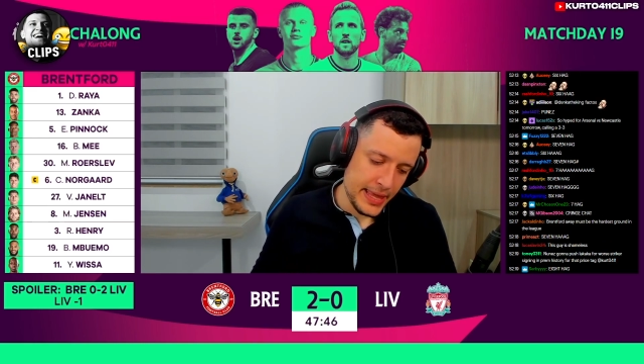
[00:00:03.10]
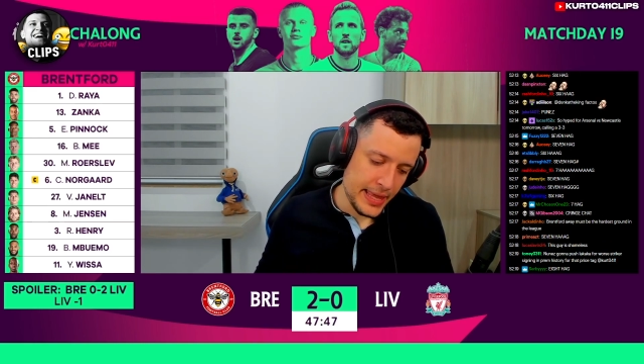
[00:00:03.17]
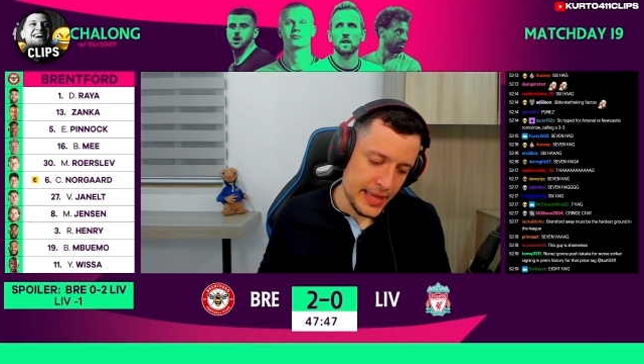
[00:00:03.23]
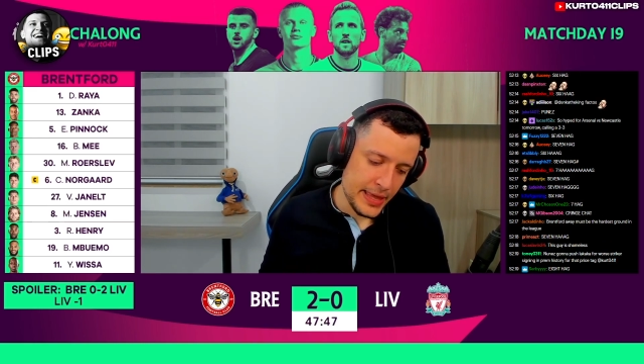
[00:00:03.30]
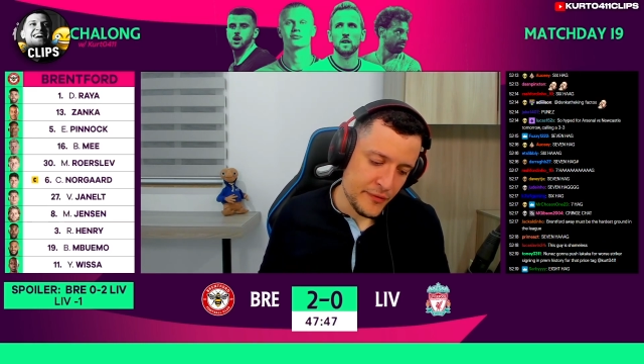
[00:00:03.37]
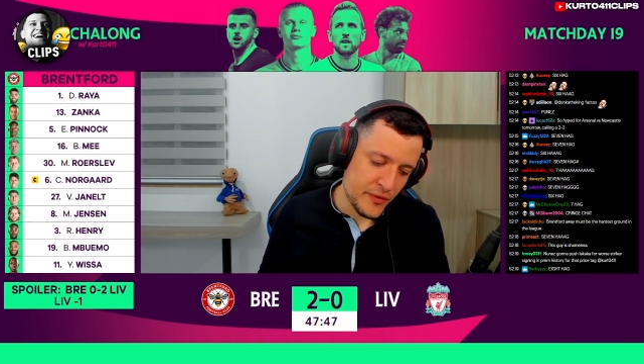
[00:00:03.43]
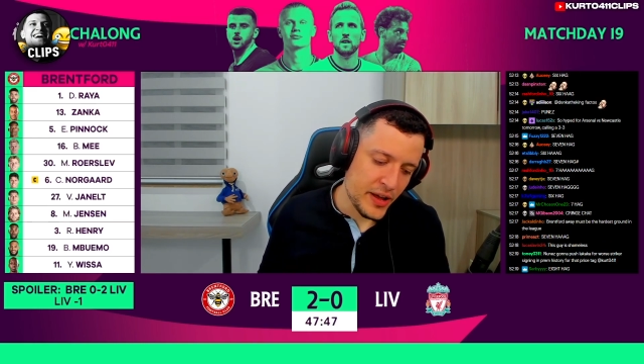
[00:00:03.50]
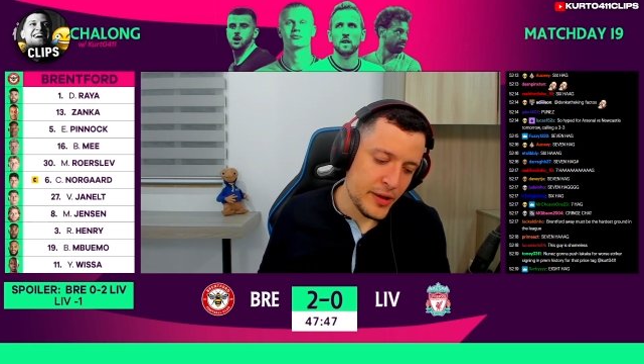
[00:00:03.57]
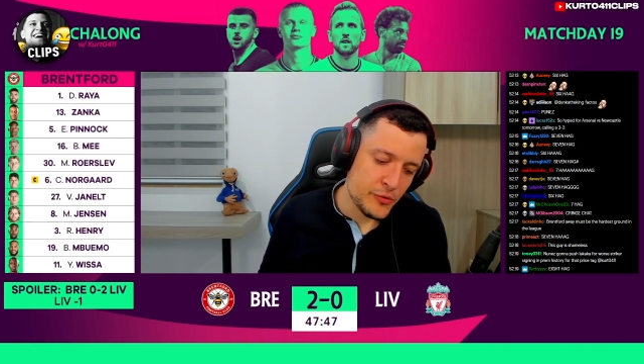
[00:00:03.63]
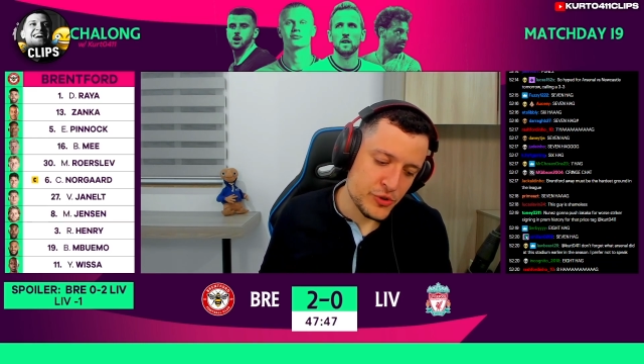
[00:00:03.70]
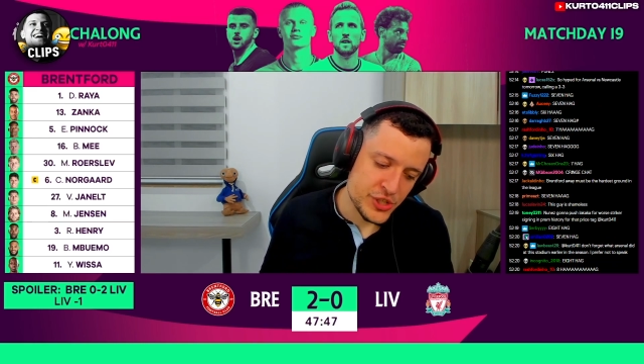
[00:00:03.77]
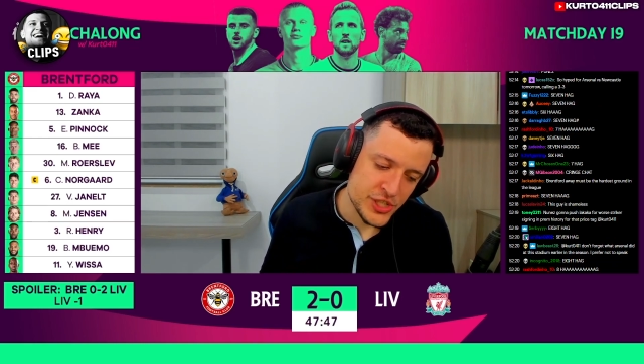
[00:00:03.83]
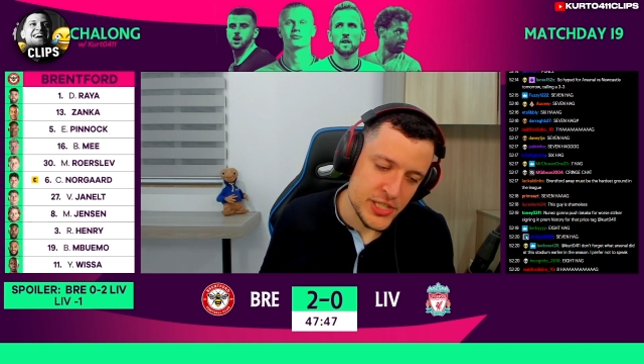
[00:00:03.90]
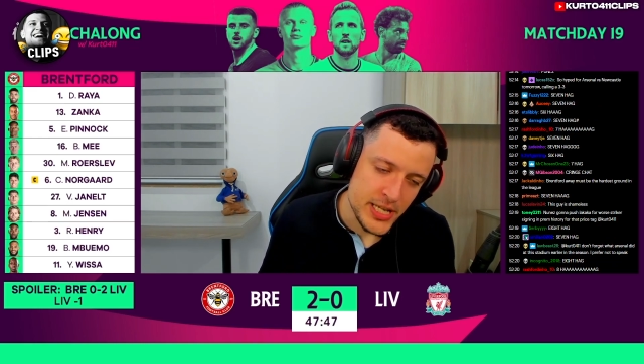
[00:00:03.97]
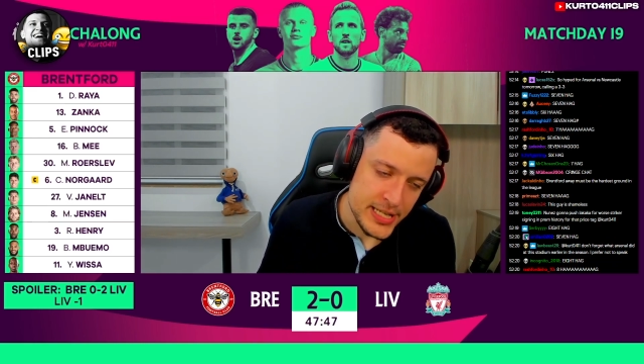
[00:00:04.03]
if I was
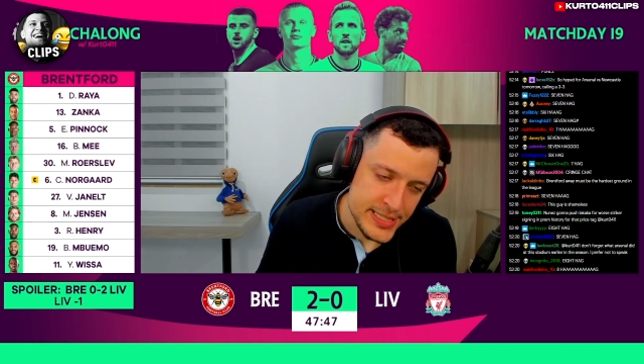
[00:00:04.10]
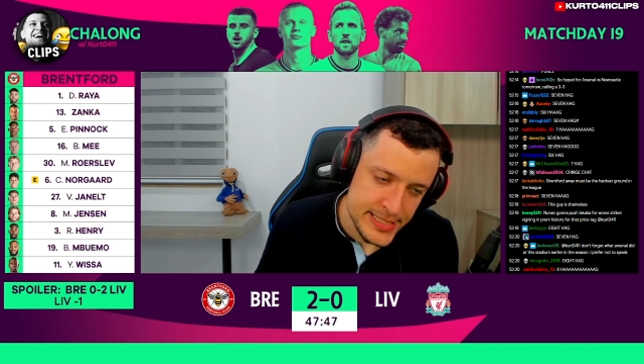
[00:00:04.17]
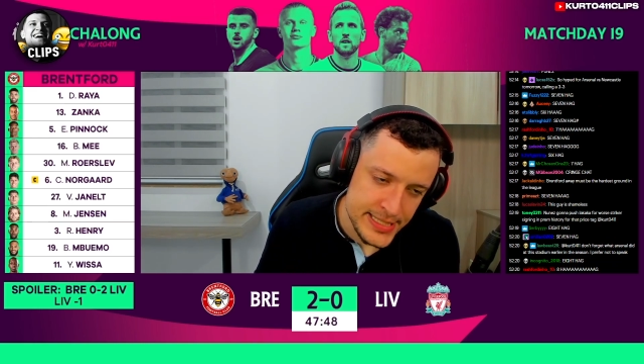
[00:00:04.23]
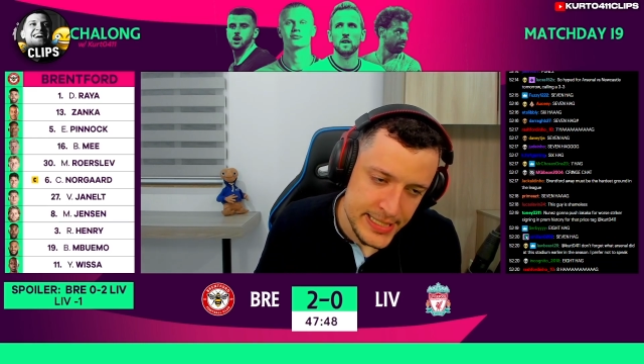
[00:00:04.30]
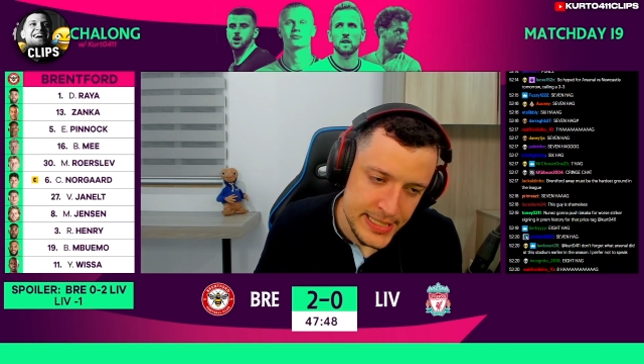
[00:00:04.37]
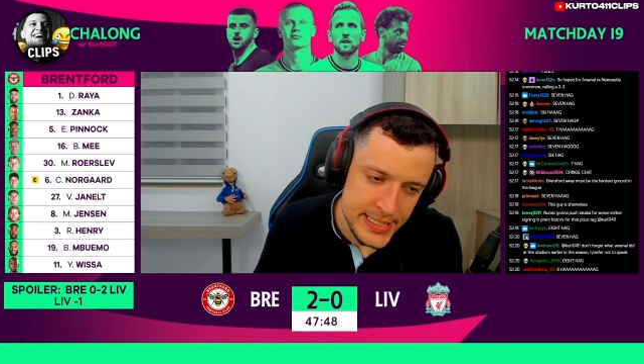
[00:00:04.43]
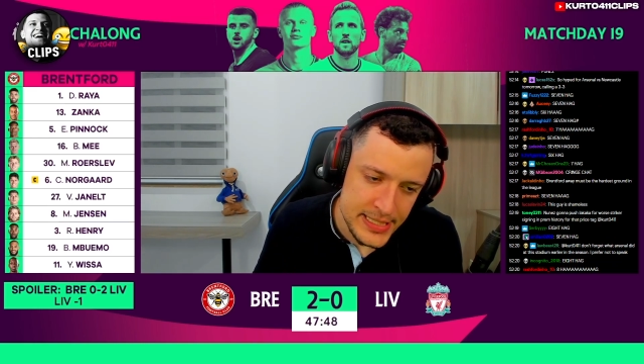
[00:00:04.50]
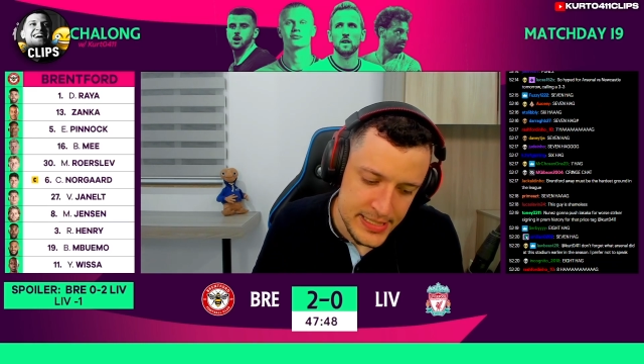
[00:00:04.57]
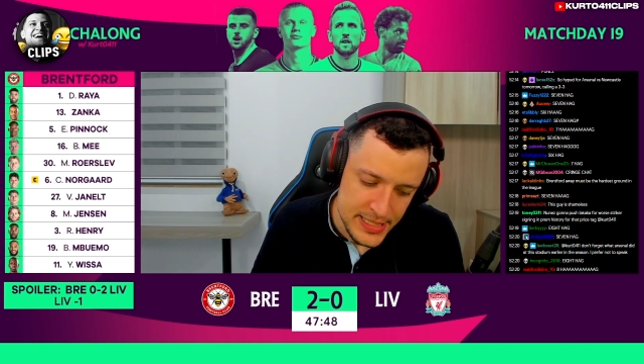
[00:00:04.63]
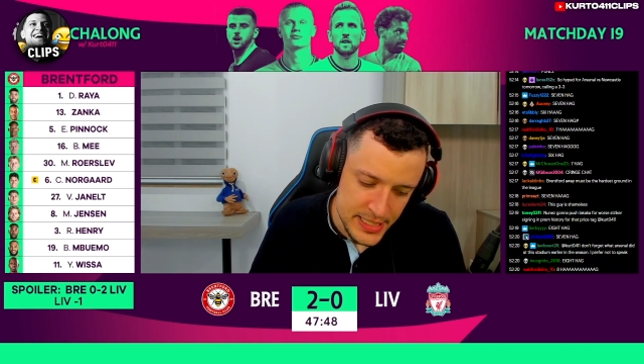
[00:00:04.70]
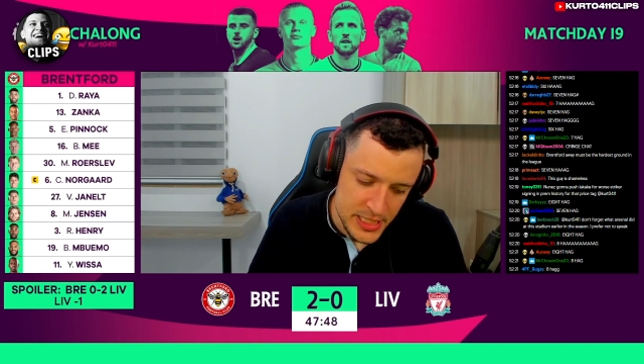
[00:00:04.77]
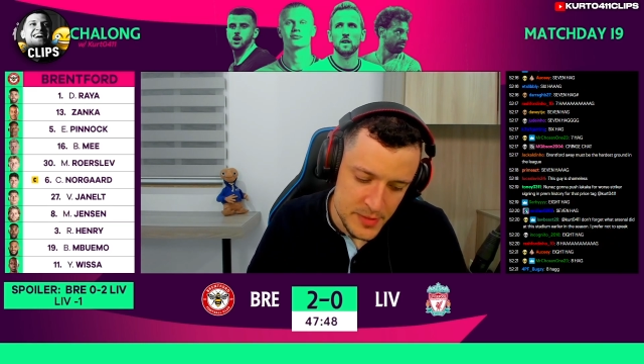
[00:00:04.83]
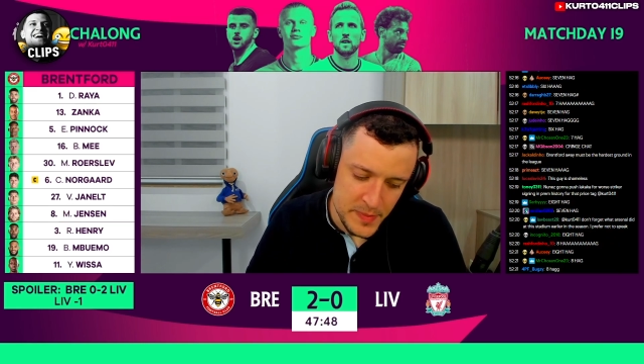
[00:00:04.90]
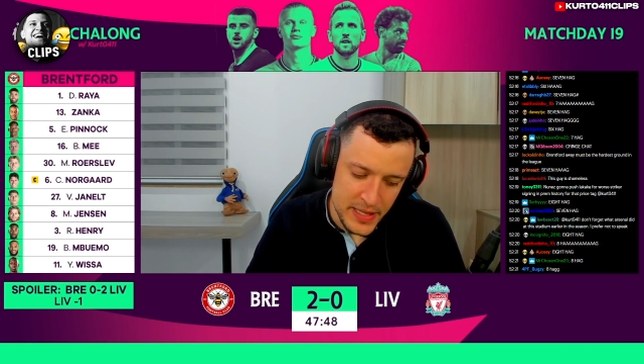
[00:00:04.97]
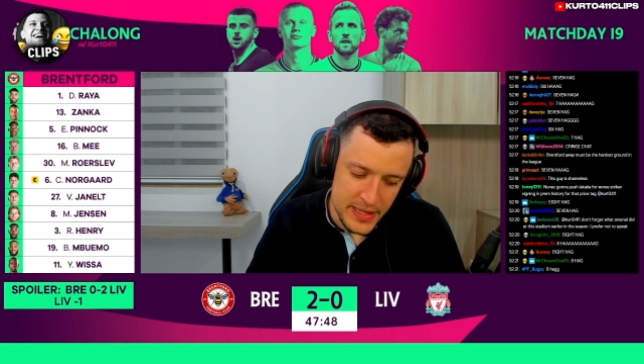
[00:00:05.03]
Chelsea, instead of
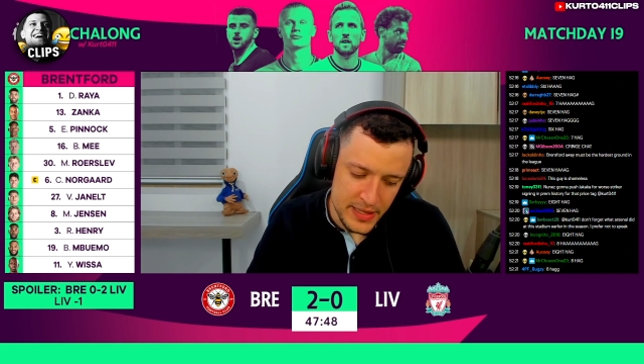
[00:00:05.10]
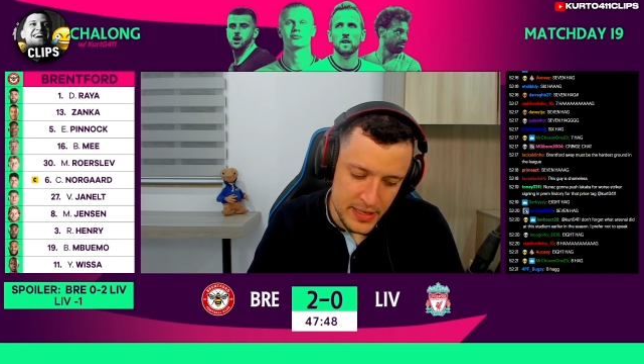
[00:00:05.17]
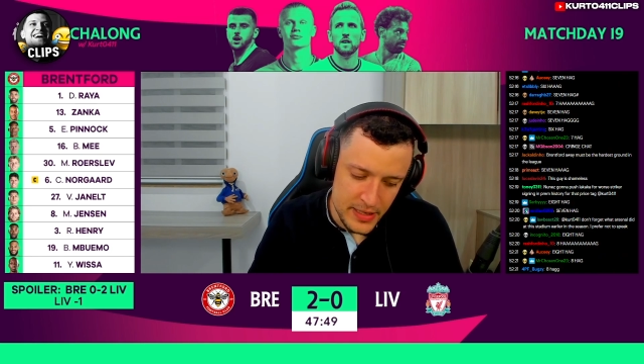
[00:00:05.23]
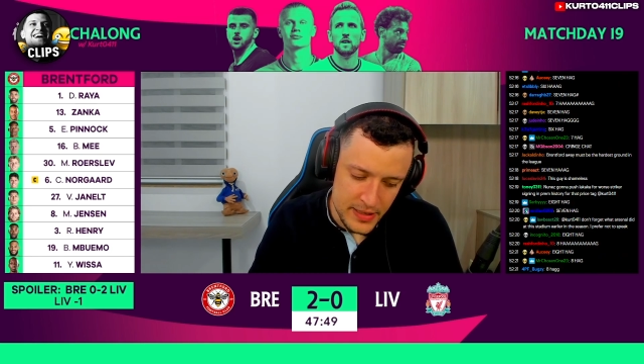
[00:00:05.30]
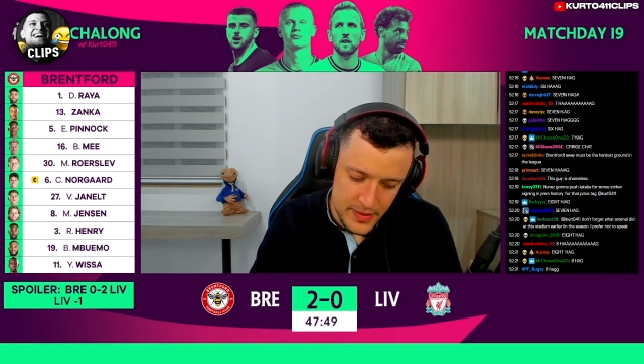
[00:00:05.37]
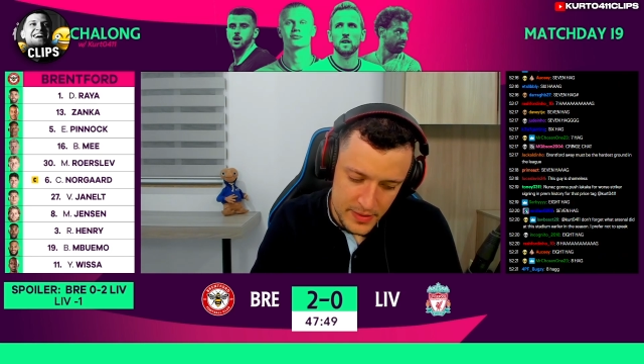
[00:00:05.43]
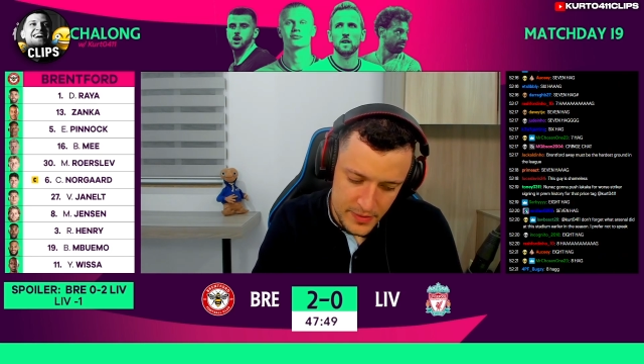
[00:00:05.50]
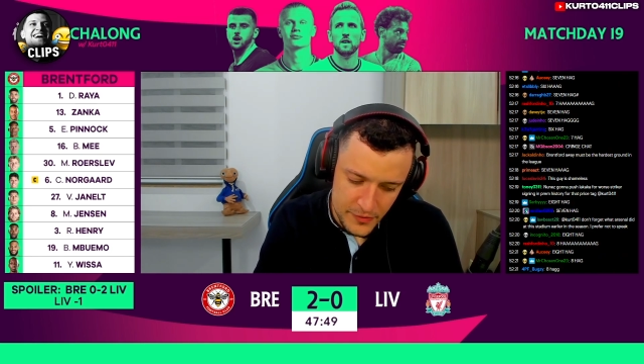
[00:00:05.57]
spending